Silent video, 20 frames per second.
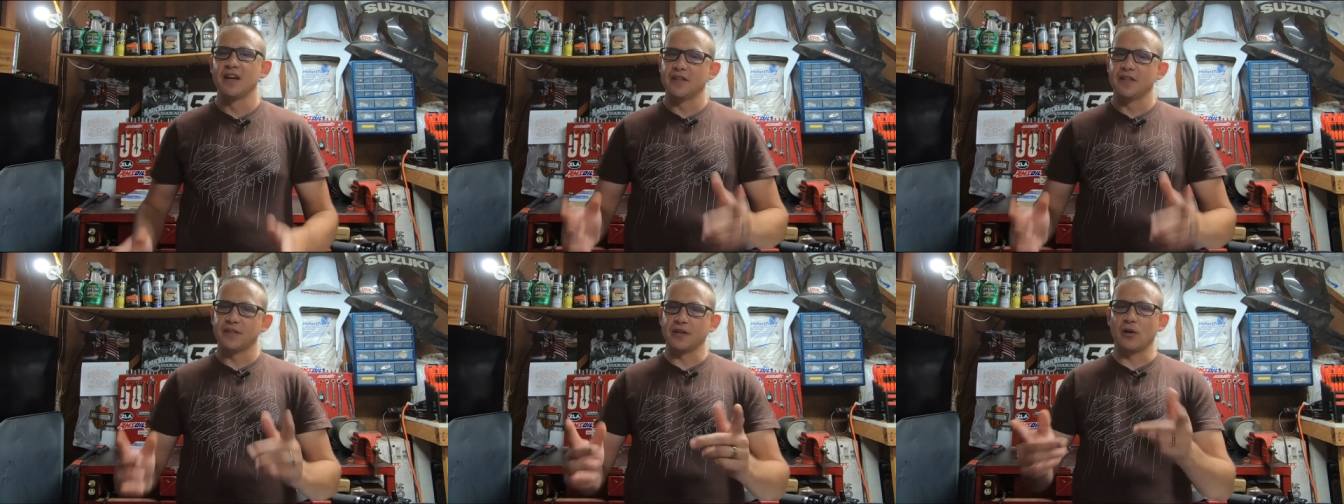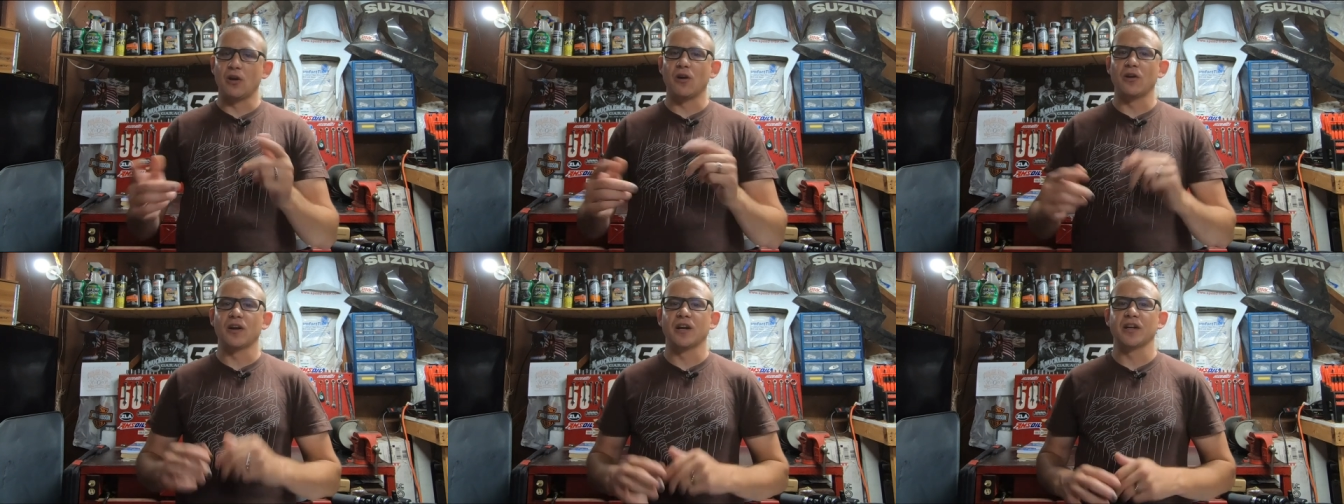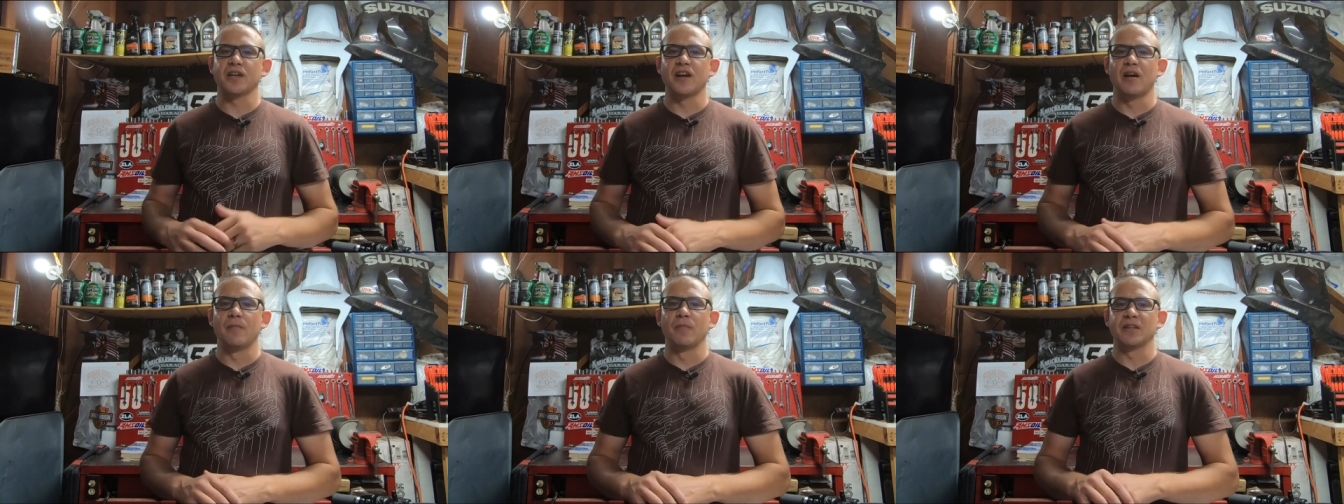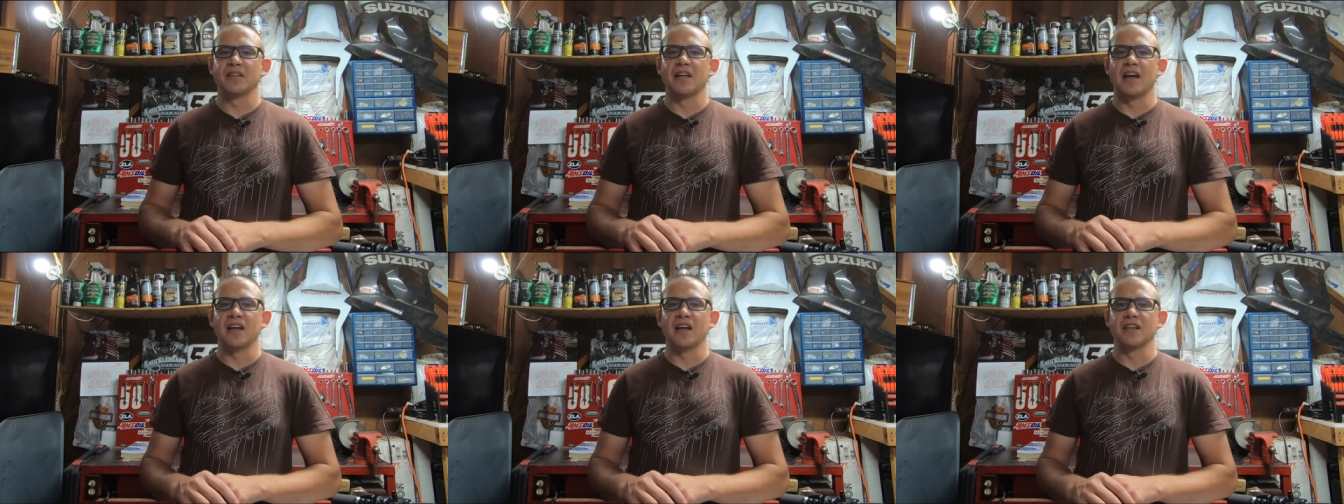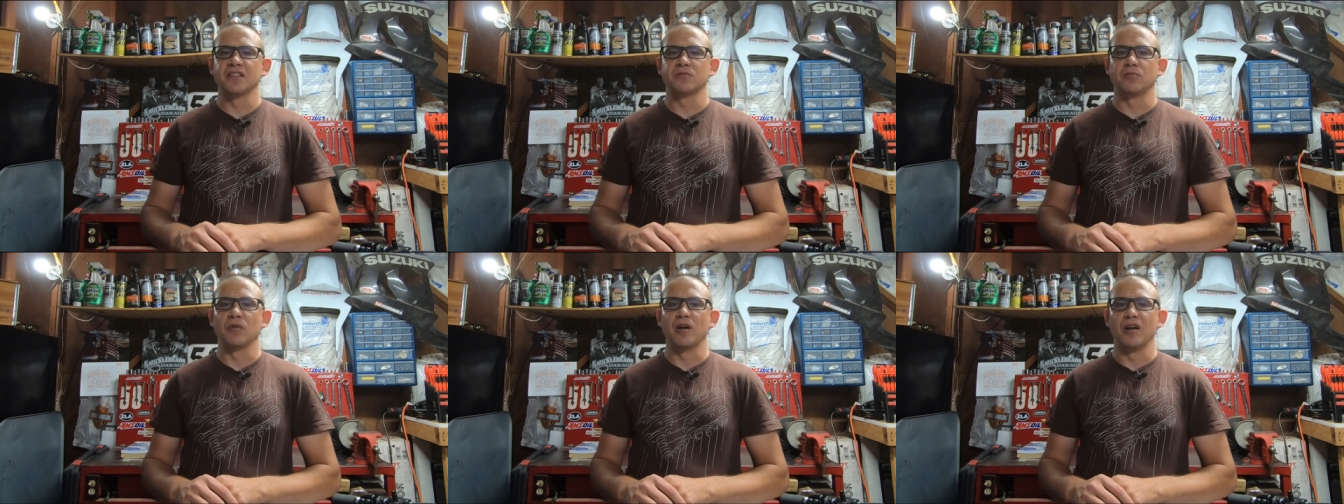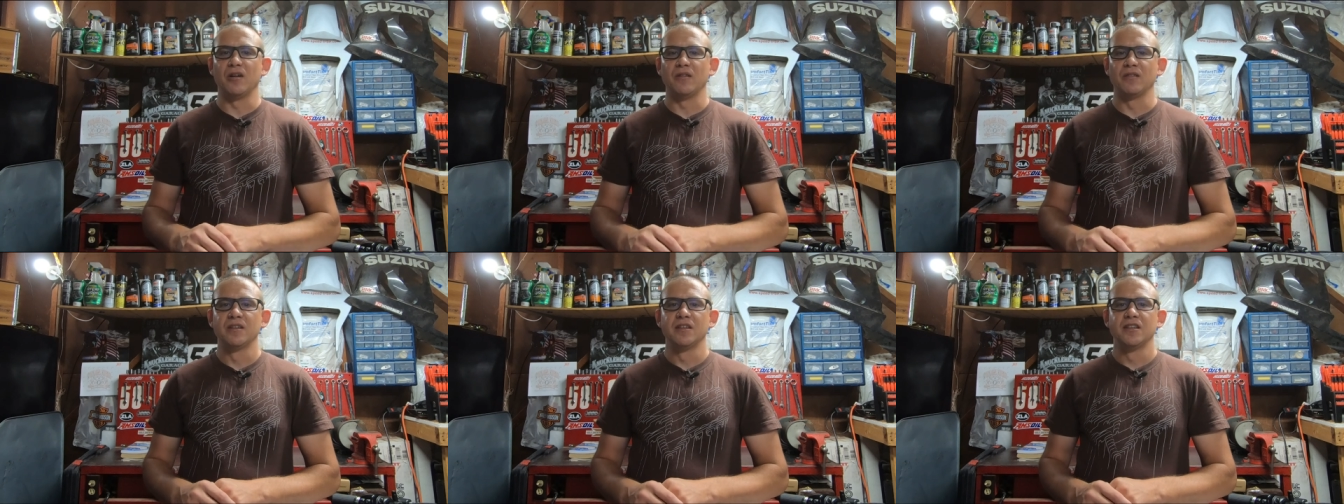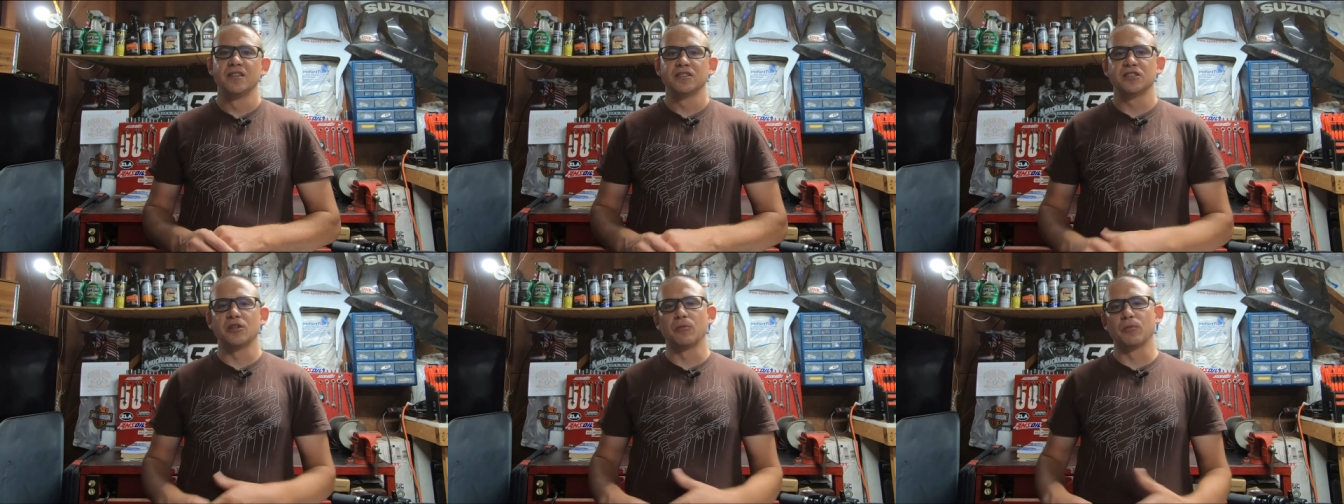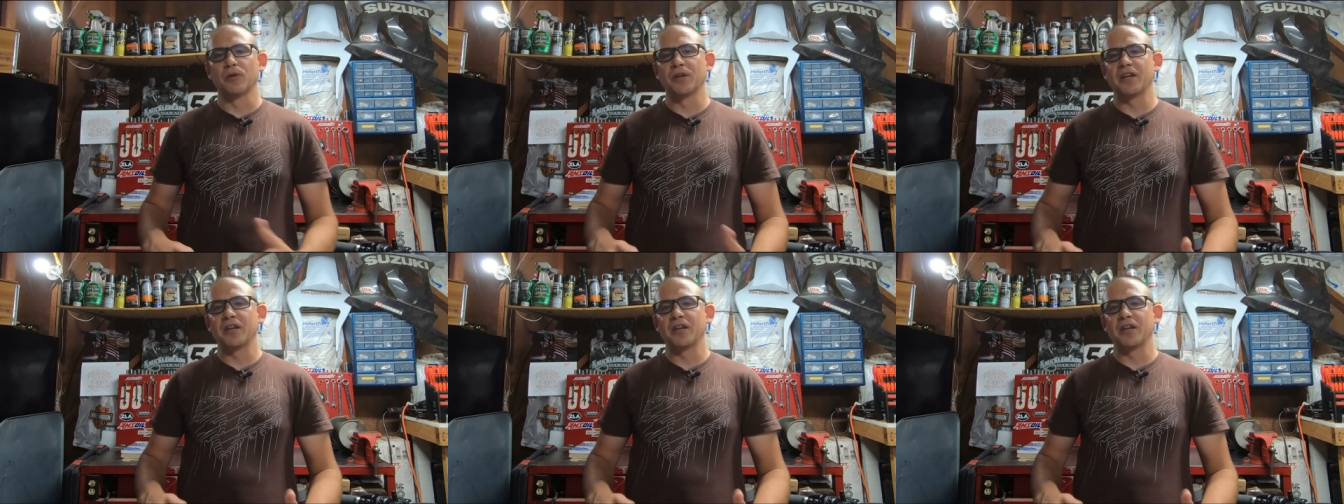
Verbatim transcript: They're all gonna come with that as well. So we're